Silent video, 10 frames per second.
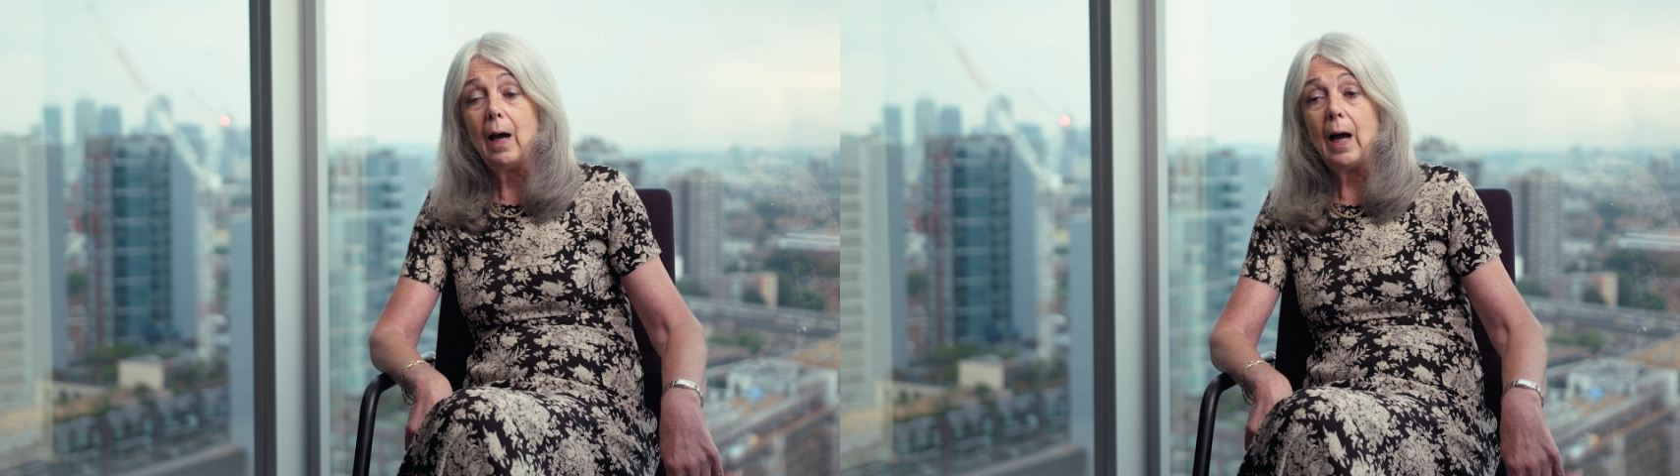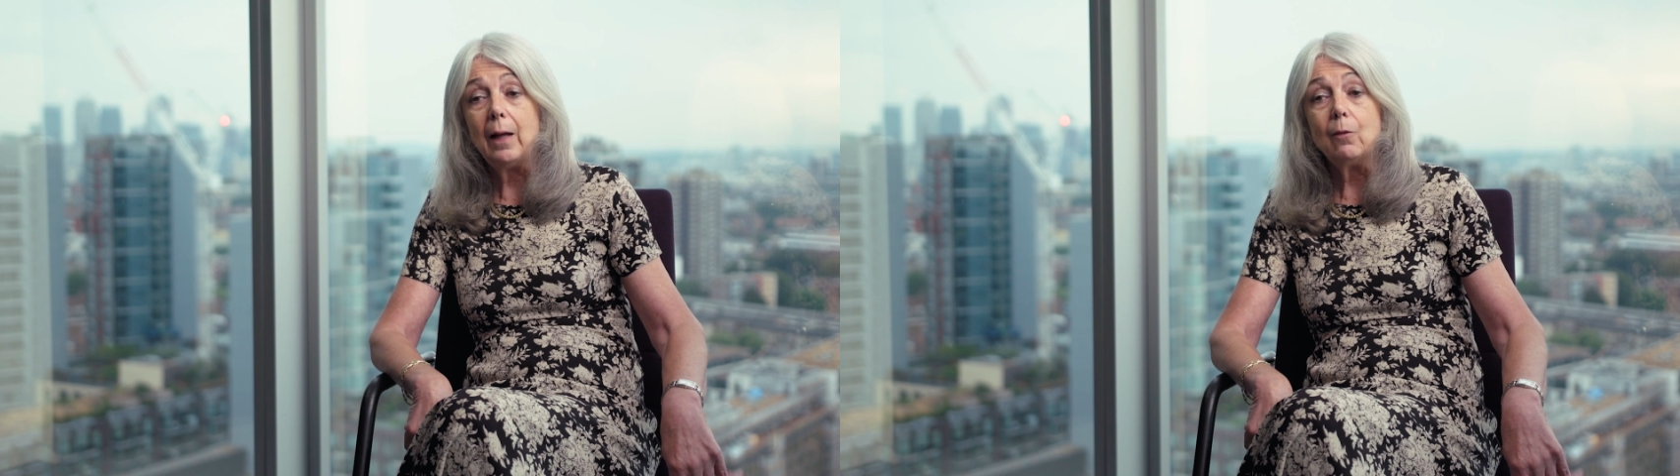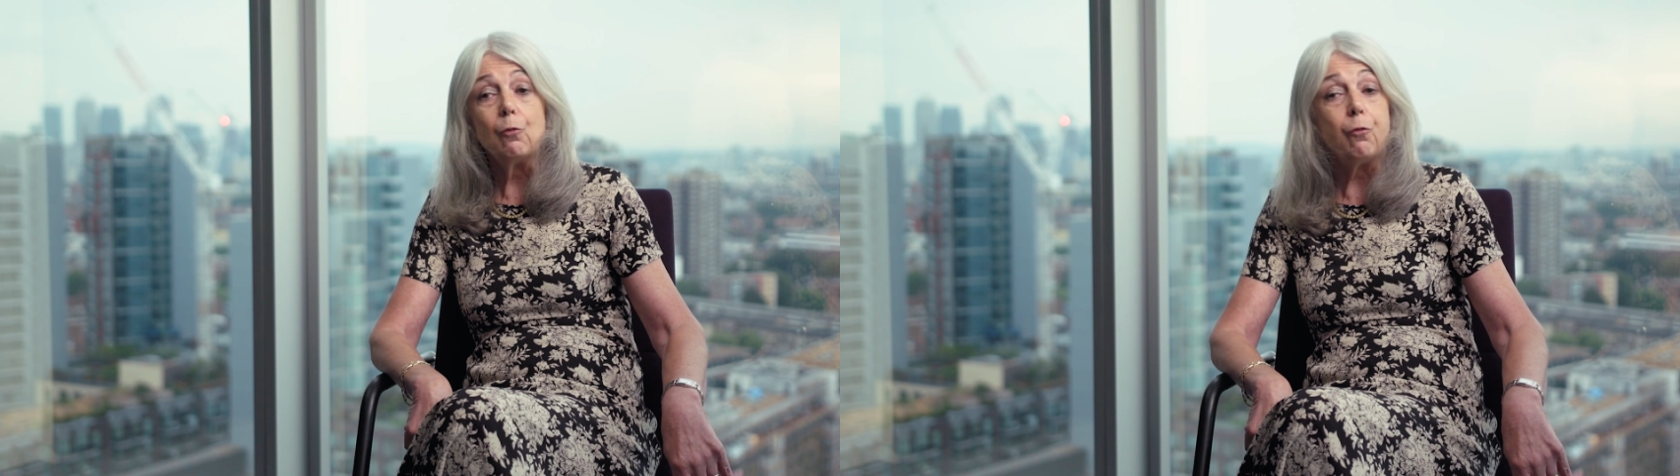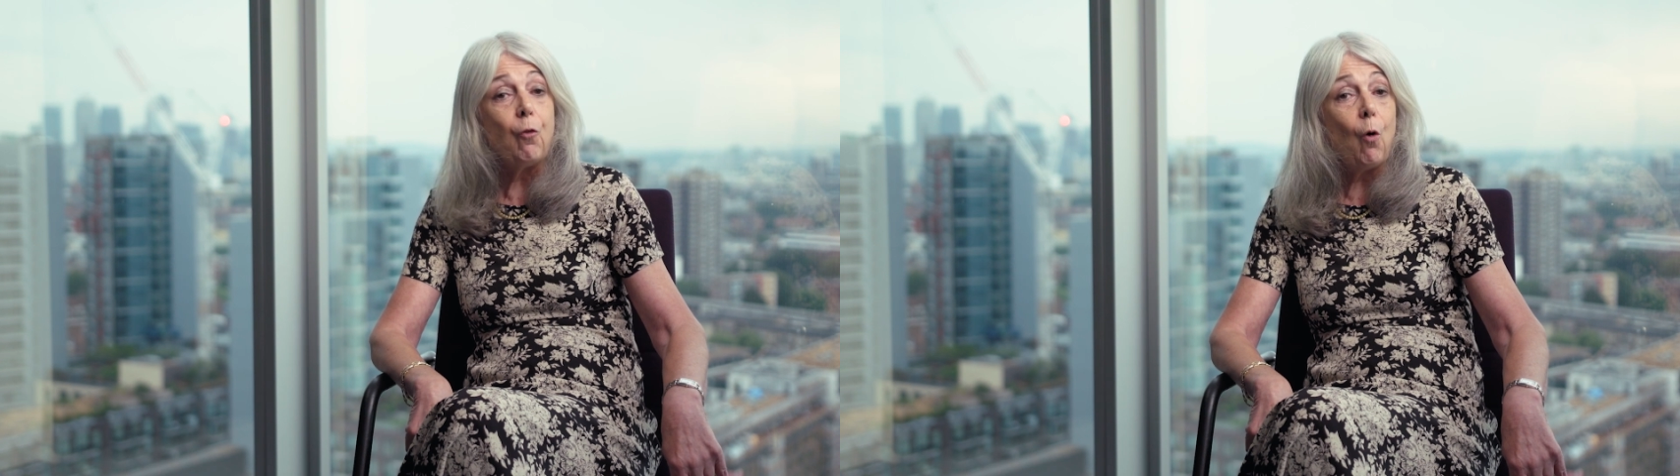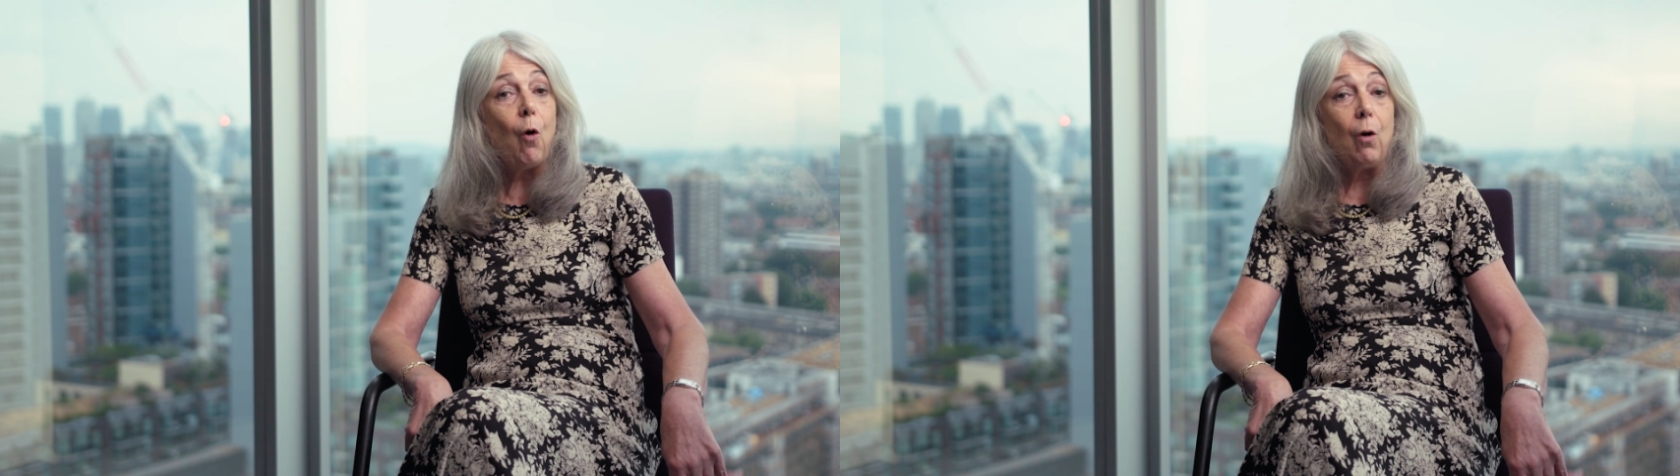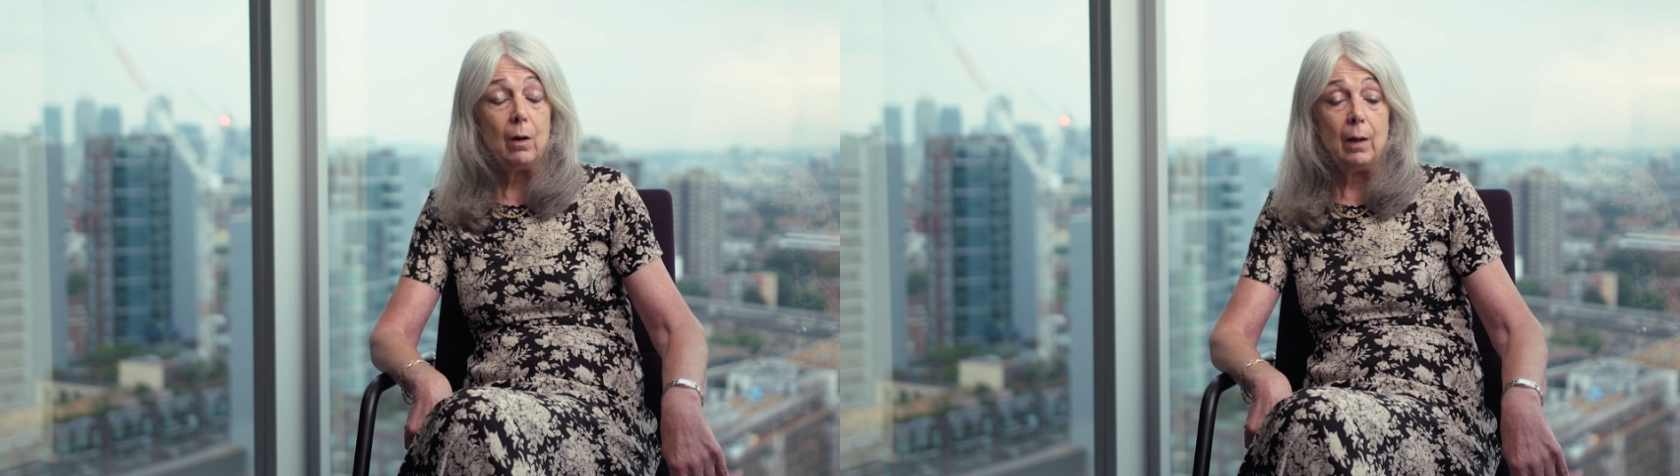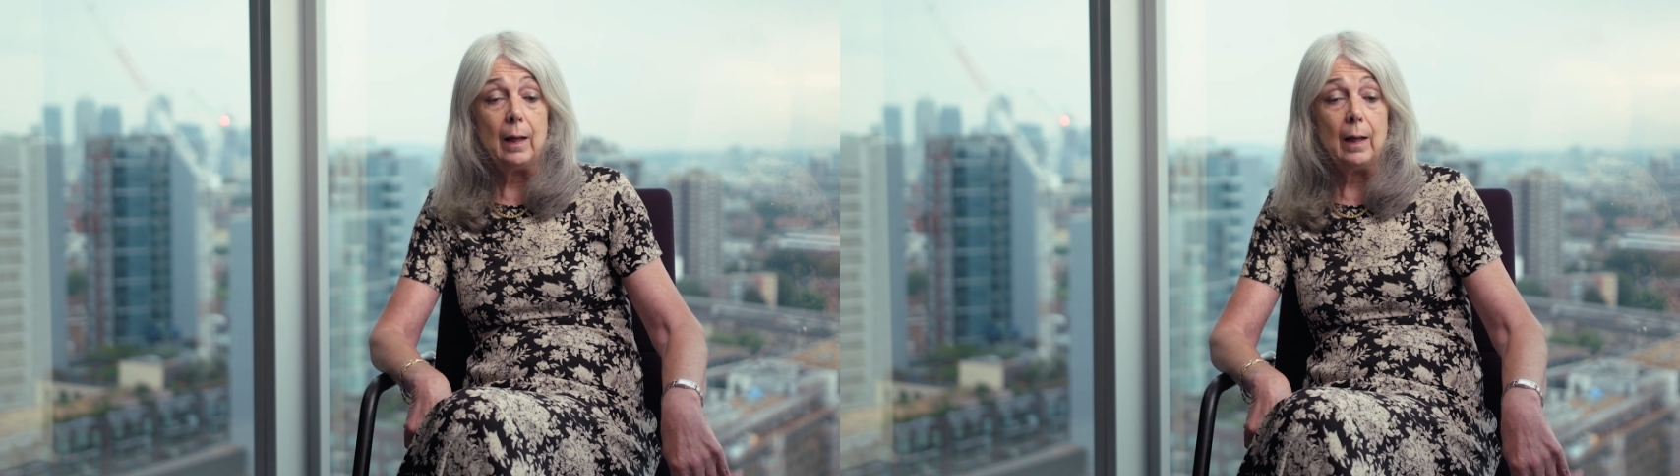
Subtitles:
and for